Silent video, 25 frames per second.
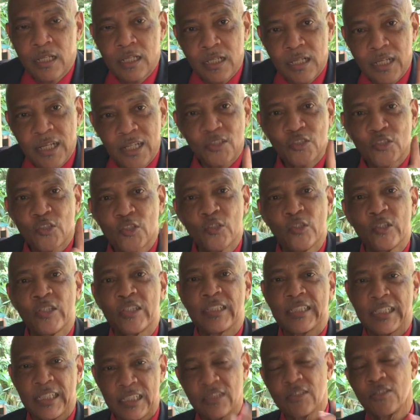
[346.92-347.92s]
Let's do
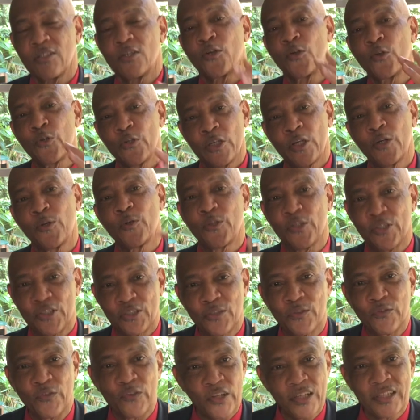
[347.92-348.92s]
this. Let's agree on
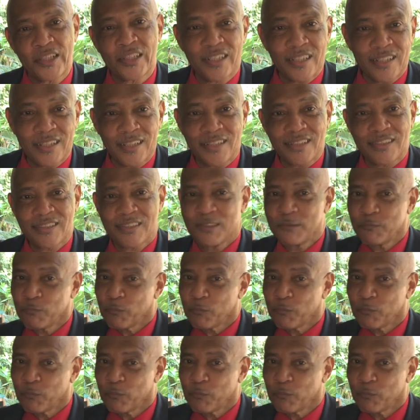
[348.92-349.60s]
this, if nothing else.